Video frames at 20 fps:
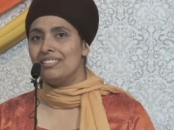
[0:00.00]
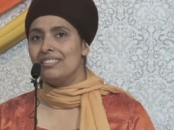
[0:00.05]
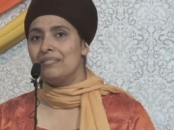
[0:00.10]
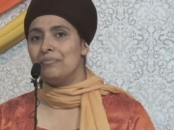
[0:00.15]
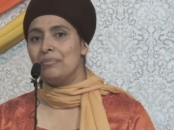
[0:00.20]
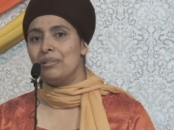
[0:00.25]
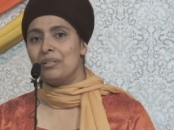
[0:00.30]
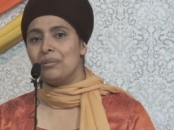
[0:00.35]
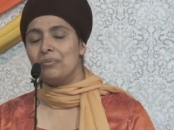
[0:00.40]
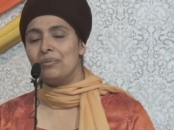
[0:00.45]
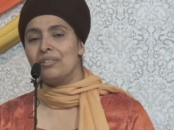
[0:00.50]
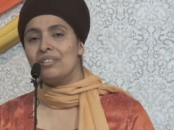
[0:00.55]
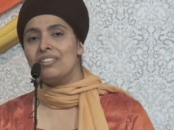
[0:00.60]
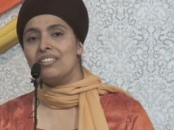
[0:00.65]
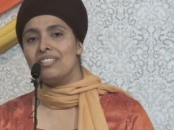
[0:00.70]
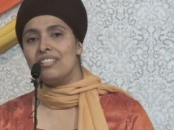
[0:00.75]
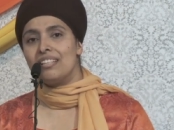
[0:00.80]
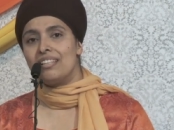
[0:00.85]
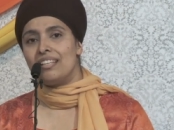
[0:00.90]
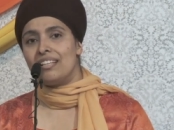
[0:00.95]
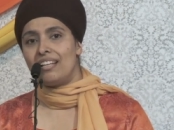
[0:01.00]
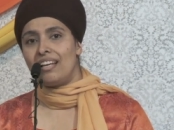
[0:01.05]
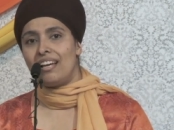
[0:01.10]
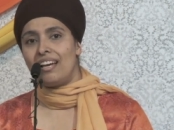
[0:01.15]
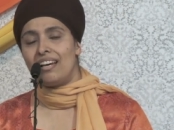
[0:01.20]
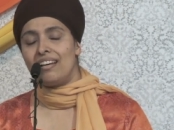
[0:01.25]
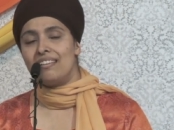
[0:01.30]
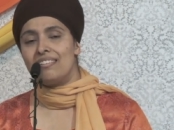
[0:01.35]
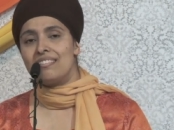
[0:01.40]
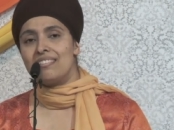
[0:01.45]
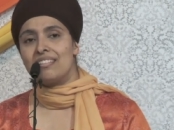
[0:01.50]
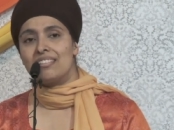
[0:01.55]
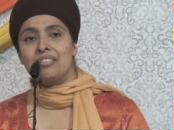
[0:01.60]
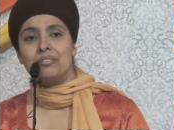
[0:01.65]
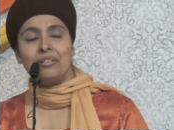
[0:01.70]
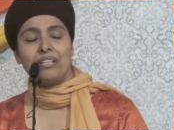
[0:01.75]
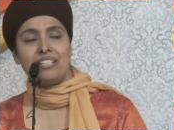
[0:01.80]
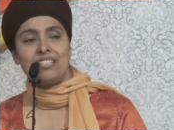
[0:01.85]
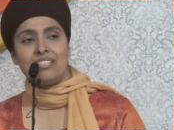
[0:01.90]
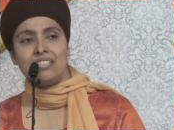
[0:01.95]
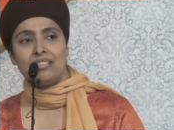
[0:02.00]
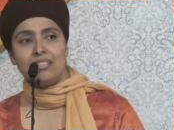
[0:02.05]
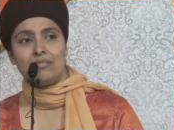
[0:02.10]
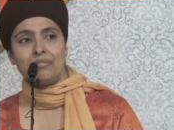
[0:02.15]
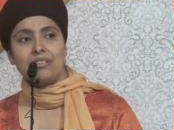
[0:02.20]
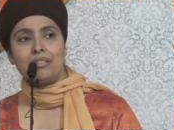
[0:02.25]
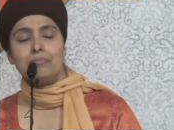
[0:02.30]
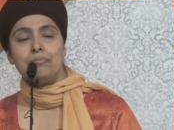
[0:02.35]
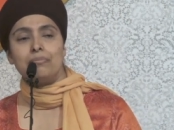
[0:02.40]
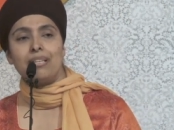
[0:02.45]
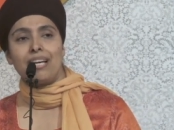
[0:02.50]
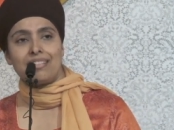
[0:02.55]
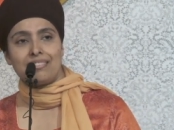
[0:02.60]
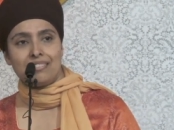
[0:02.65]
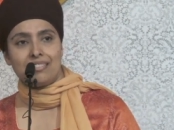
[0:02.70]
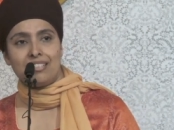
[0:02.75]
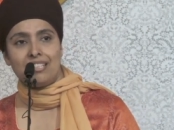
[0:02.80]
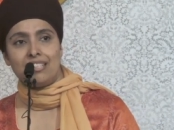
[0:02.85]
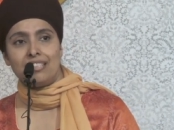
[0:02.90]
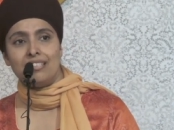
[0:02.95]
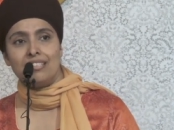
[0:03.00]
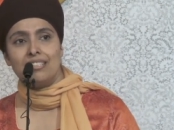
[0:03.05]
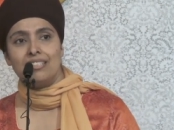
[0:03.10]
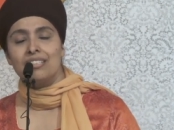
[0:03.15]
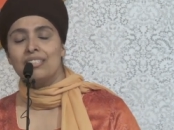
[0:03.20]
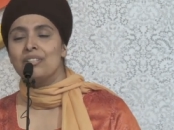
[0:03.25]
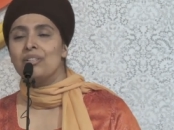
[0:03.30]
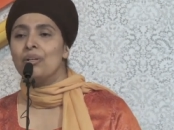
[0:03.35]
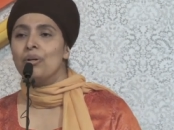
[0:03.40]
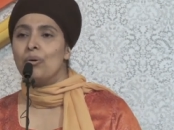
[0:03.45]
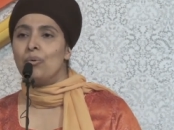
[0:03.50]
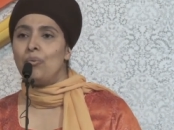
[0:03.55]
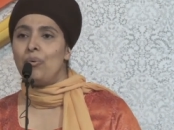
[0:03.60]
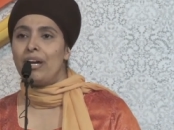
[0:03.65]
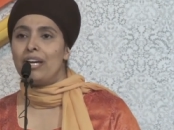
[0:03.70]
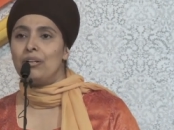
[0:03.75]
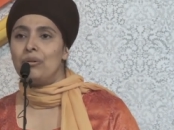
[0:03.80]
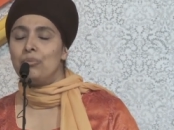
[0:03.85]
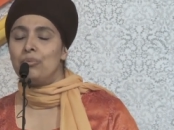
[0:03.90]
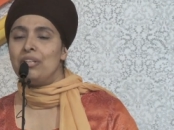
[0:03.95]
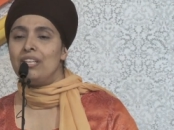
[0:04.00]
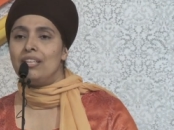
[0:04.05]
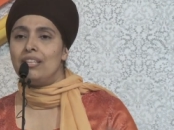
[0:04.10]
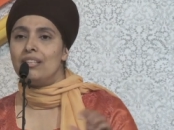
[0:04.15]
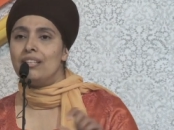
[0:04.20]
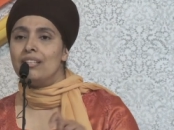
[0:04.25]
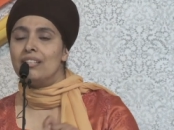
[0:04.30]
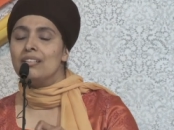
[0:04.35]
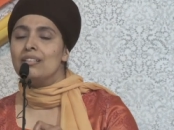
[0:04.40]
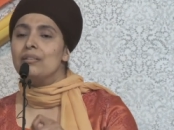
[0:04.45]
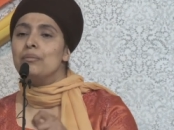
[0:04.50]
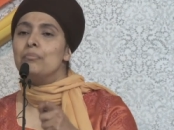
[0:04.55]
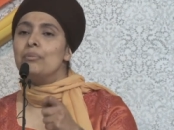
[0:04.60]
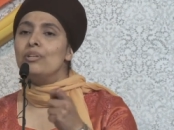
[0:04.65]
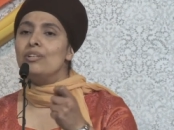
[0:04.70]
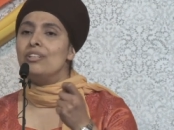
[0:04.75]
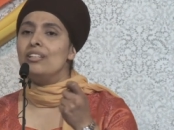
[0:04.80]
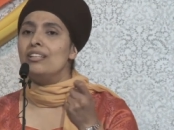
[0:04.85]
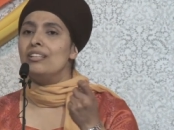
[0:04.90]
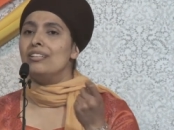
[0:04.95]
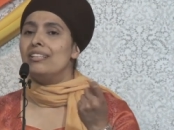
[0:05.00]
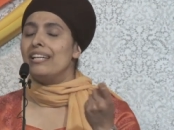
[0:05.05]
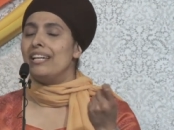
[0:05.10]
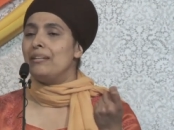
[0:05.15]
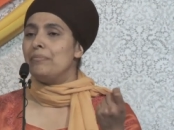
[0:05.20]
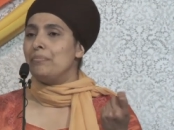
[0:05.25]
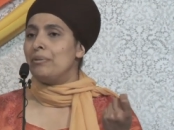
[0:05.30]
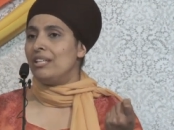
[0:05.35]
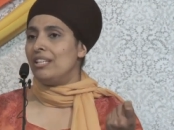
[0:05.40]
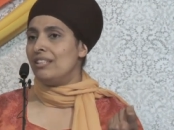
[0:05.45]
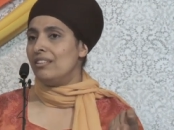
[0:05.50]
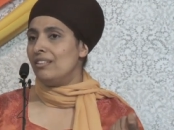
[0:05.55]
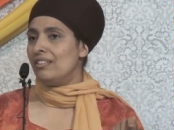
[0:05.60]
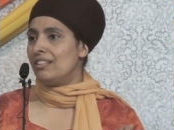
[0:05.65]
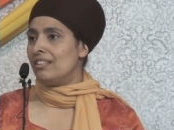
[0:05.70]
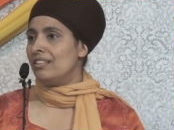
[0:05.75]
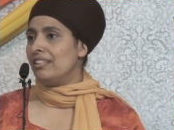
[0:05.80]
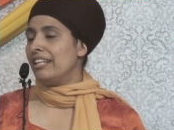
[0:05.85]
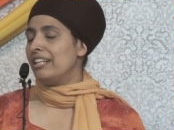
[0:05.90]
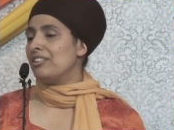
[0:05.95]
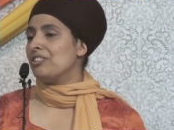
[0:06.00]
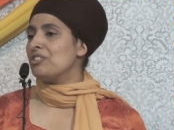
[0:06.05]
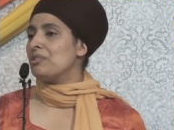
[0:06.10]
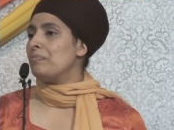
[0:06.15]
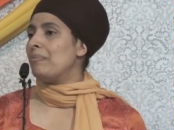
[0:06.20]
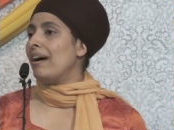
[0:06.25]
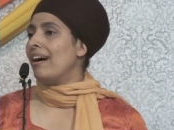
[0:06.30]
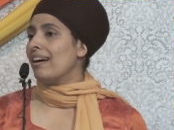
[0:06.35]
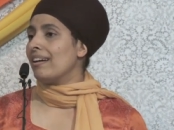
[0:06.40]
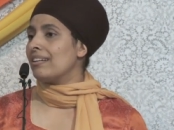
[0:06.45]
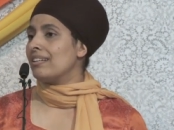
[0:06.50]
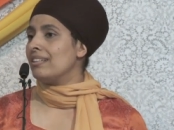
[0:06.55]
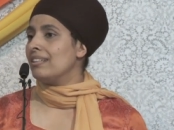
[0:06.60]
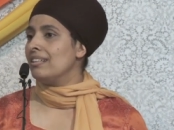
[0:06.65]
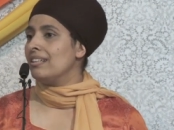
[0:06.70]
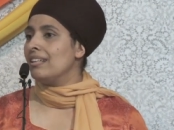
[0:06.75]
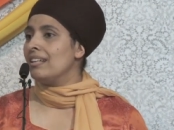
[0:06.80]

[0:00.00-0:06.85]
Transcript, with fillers: but a word that has a great deal of complexity when we pull and peel the layers back